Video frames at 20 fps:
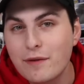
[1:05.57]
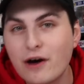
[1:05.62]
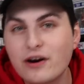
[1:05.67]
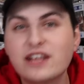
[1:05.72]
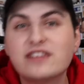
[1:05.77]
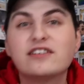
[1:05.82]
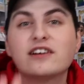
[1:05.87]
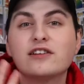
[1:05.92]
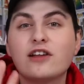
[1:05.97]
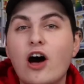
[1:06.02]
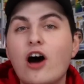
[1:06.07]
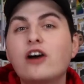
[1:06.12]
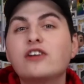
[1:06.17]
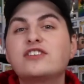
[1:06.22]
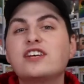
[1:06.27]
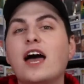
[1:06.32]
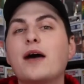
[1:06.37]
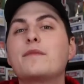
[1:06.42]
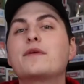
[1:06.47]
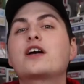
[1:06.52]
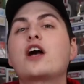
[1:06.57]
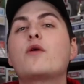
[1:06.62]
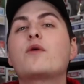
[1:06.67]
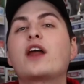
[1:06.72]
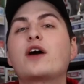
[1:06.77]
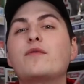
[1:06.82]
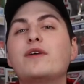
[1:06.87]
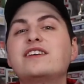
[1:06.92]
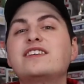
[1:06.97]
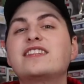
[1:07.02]
about is a long time ago
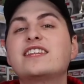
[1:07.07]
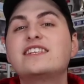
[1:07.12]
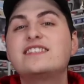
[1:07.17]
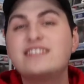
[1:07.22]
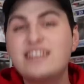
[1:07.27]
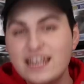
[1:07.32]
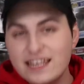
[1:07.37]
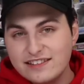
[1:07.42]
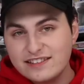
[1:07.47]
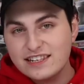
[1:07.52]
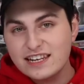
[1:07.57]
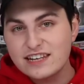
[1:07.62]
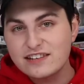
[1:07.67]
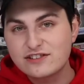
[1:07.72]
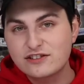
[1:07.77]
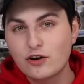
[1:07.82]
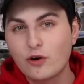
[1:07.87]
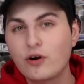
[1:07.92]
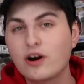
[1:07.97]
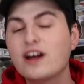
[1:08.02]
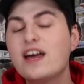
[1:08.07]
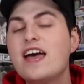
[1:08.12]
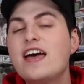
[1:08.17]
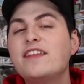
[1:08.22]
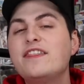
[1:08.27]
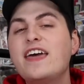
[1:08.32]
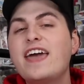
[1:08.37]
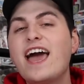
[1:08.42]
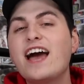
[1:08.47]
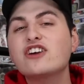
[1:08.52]
when I went to the Disney store,
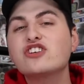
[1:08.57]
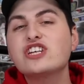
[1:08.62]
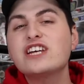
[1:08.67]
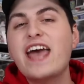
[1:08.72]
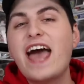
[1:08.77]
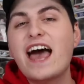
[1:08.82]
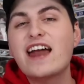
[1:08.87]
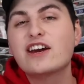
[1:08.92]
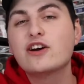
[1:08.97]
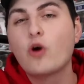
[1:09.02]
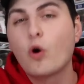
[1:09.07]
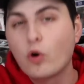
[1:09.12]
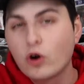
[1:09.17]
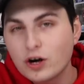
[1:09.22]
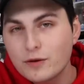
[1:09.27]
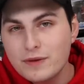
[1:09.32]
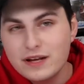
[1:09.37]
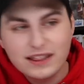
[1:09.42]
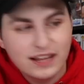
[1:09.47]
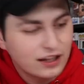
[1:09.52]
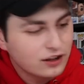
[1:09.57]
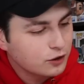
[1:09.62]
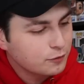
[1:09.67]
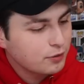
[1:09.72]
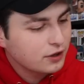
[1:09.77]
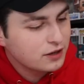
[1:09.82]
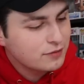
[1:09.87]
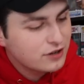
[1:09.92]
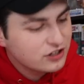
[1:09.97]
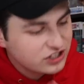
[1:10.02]
they actually had an ornament that
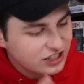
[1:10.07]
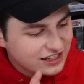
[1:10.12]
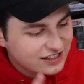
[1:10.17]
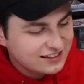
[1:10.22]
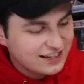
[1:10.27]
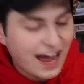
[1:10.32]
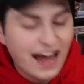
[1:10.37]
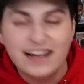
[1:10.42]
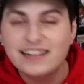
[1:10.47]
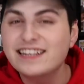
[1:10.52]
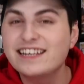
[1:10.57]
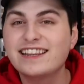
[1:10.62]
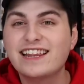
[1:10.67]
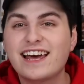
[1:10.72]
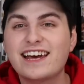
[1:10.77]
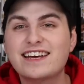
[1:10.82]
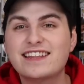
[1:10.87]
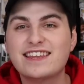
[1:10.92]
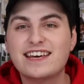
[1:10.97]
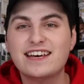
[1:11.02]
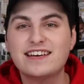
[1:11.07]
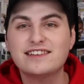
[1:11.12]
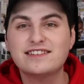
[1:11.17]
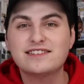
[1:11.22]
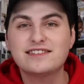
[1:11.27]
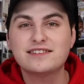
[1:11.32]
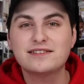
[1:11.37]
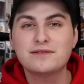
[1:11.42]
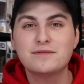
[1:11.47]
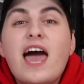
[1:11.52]
looked pretty much exactly like
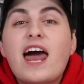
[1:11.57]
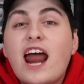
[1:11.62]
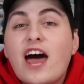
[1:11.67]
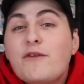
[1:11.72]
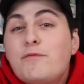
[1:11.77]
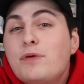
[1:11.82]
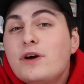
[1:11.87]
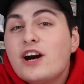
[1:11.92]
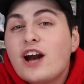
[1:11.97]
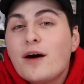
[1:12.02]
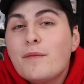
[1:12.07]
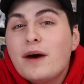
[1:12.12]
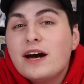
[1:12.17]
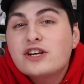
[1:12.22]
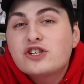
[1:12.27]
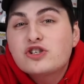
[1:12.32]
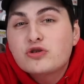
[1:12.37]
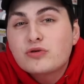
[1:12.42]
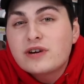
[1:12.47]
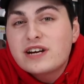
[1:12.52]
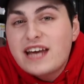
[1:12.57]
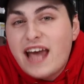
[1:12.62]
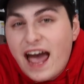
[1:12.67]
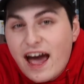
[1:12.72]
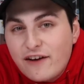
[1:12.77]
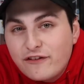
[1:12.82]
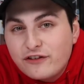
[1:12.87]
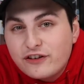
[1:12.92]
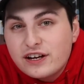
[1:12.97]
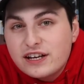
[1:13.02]
this. And I've put it on my tree
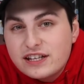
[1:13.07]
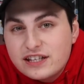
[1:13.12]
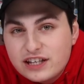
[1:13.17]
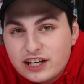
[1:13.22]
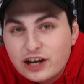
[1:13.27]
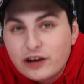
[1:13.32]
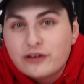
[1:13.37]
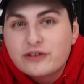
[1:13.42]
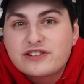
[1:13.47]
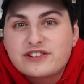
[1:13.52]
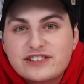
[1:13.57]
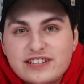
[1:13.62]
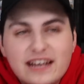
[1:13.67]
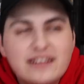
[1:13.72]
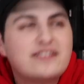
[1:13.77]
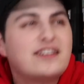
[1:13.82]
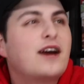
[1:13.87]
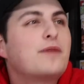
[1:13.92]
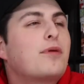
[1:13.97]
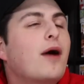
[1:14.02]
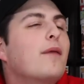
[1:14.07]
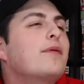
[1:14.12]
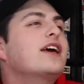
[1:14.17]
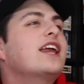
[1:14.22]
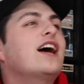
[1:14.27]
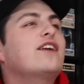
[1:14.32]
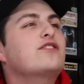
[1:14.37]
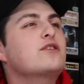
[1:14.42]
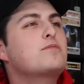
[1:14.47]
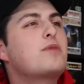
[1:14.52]
every year since, and I'm probably
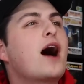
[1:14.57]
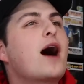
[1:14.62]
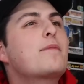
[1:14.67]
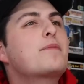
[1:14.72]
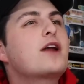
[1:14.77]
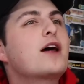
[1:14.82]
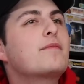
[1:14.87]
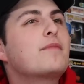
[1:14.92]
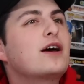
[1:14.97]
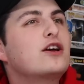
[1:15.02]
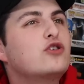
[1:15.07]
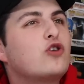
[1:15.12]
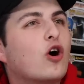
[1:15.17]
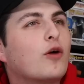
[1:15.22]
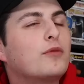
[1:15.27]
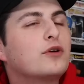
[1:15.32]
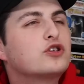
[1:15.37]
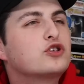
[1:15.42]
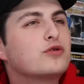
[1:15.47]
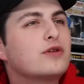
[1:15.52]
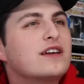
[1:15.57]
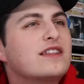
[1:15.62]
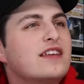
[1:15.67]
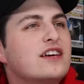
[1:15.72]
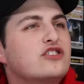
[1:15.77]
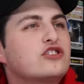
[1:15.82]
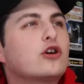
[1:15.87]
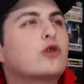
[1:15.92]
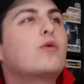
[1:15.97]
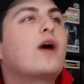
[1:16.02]
gonna have to pop it on my normal tree
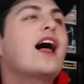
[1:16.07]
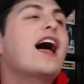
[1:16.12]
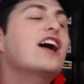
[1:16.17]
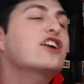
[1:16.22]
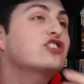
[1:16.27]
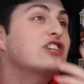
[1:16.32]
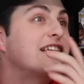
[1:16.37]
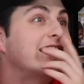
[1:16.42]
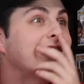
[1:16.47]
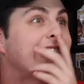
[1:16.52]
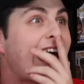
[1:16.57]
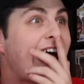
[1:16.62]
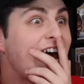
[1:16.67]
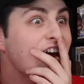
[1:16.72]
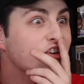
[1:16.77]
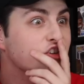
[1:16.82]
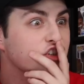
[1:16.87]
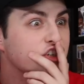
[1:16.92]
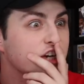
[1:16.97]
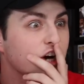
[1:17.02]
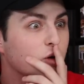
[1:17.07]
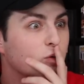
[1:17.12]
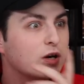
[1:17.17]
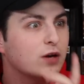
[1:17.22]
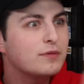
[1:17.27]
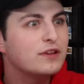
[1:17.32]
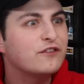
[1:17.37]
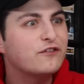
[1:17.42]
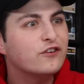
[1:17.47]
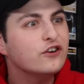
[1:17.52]
this year. Well, actually, last year would
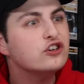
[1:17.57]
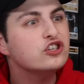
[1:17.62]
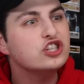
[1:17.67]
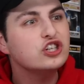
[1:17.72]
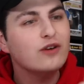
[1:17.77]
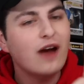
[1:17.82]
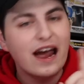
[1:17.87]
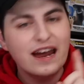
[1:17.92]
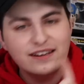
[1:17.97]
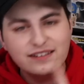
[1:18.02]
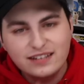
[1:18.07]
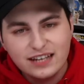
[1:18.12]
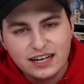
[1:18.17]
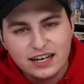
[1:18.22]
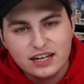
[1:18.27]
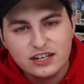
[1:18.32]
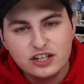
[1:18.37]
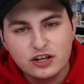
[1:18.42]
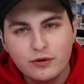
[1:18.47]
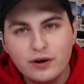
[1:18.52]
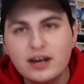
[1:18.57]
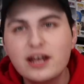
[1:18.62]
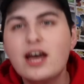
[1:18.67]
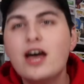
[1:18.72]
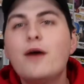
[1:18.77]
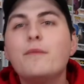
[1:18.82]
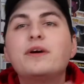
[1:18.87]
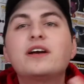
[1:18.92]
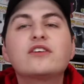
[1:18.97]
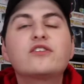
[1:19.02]
have been the first year I didn't do it
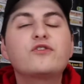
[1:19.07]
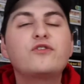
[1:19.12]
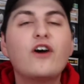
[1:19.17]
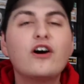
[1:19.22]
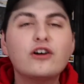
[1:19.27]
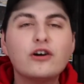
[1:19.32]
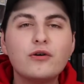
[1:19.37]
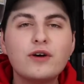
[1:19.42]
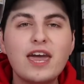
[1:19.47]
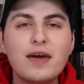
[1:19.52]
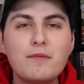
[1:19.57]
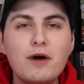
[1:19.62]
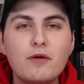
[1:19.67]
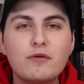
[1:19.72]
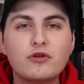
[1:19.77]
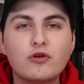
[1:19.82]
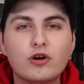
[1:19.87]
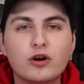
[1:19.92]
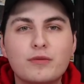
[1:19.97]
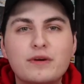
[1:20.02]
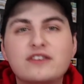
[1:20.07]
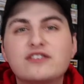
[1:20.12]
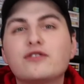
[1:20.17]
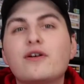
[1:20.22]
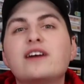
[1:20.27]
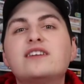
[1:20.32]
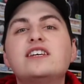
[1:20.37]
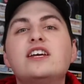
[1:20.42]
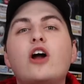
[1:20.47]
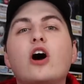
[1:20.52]
because Funko came out with ornaments, so
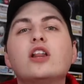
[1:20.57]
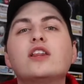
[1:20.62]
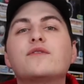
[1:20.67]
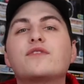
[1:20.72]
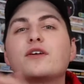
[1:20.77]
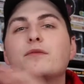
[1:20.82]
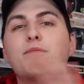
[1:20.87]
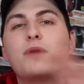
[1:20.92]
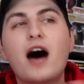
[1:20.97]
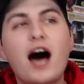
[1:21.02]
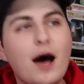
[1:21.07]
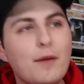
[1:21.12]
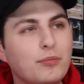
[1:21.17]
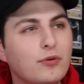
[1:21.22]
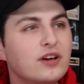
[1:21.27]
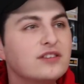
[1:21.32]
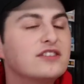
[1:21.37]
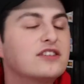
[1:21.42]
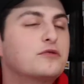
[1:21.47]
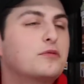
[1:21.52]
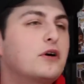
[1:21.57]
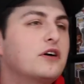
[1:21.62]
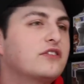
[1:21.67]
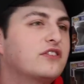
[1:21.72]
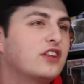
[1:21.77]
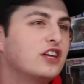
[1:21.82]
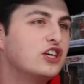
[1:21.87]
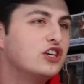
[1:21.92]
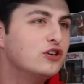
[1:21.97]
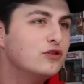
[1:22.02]
I did all of the pop ones as well
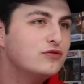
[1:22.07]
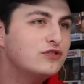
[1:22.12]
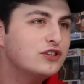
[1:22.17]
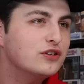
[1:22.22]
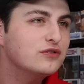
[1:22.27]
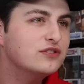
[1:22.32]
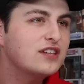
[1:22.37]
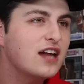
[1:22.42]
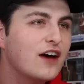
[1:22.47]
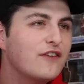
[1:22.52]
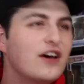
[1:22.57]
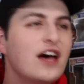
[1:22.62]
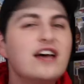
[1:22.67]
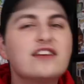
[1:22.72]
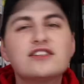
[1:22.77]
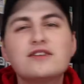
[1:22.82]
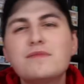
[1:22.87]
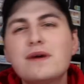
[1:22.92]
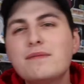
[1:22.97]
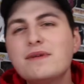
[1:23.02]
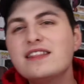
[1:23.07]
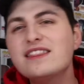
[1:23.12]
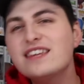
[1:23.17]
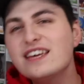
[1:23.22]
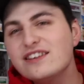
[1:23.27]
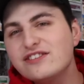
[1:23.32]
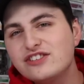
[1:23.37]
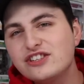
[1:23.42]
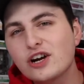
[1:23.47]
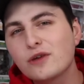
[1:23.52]
as the Youtooz stuff. So maybe
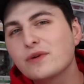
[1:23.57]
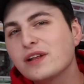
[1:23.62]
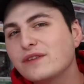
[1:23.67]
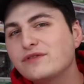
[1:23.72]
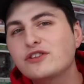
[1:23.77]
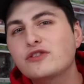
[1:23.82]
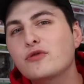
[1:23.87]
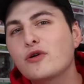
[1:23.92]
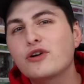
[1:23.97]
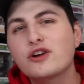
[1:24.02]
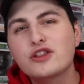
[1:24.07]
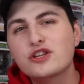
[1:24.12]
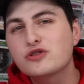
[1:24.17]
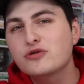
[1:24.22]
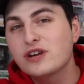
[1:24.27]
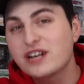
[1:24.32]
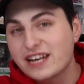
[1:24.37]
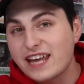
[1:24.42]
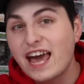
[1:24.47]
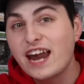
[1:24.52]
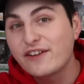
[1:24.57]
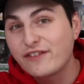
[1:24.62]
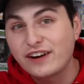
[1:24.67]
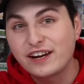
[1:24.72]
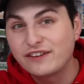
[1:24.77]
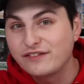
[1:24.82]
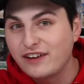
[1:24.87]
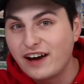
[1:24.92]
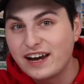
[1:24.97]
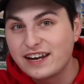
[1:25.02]
this year we'll have to throw it on the tree again if I
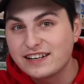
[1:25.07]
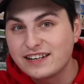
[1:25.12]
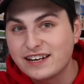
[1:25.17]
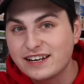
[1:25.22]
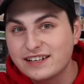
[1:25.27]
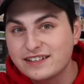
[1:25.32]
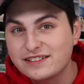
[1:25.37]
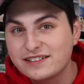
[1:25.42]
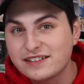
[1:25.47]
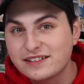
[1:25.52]
can find it.